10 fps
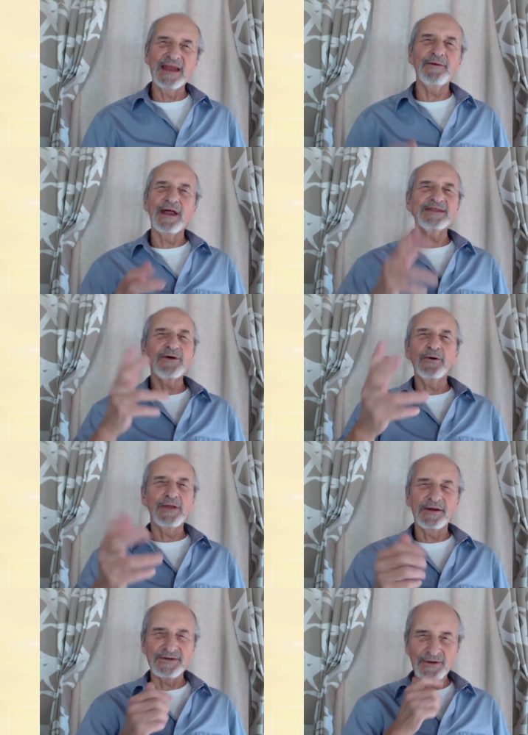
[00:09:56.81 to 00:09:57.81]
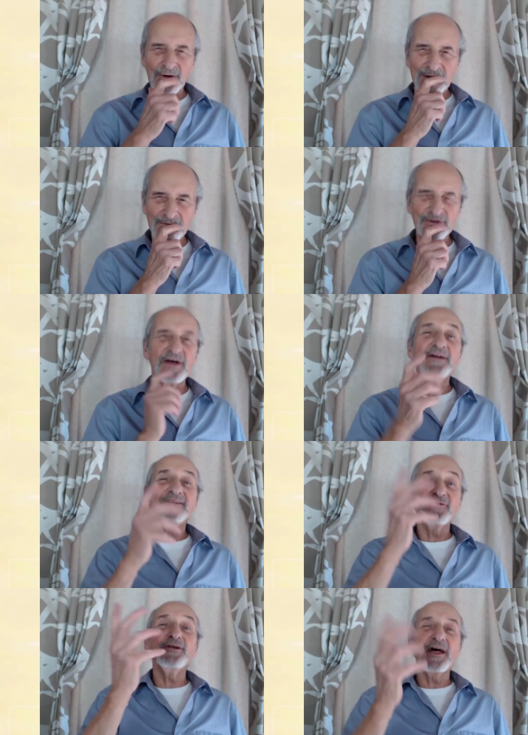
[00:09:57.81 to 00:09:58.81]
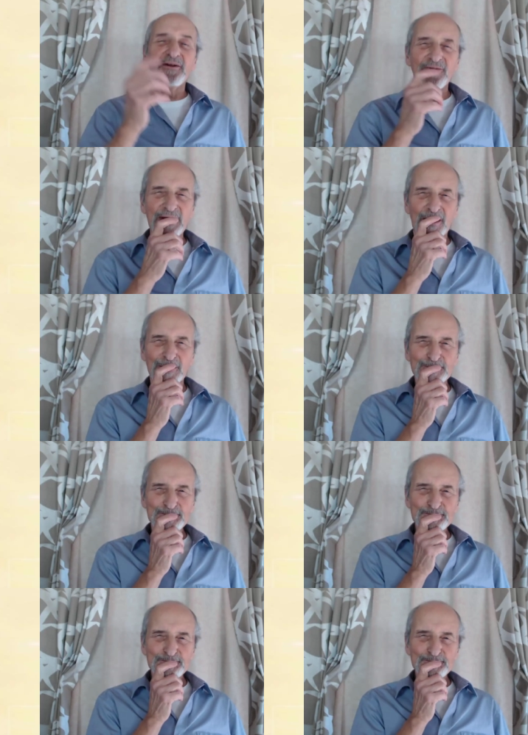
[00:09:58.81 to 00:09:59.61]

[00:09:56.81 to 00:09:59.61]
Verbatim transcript: Anyway, that's a whole other story for, for another video.